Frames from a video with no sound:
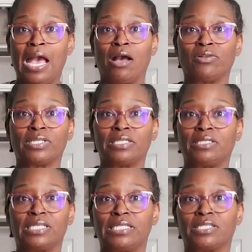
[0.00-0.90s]
I
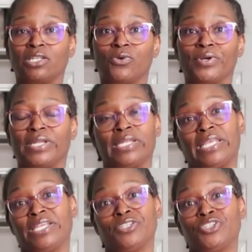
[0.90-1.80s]
only need to lower it an
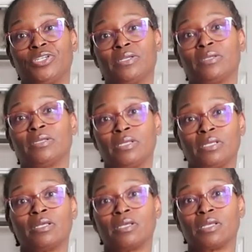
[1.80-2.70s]
inch.
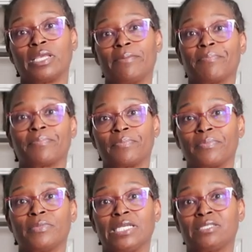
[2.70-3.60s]
Yep,
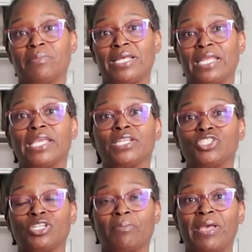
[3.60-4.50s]
that's about an
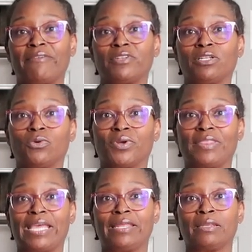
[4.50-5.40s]
inch. I'm gonna have to lower
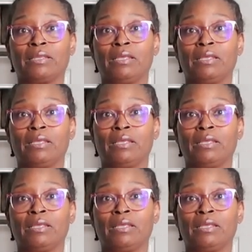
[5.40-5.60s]
that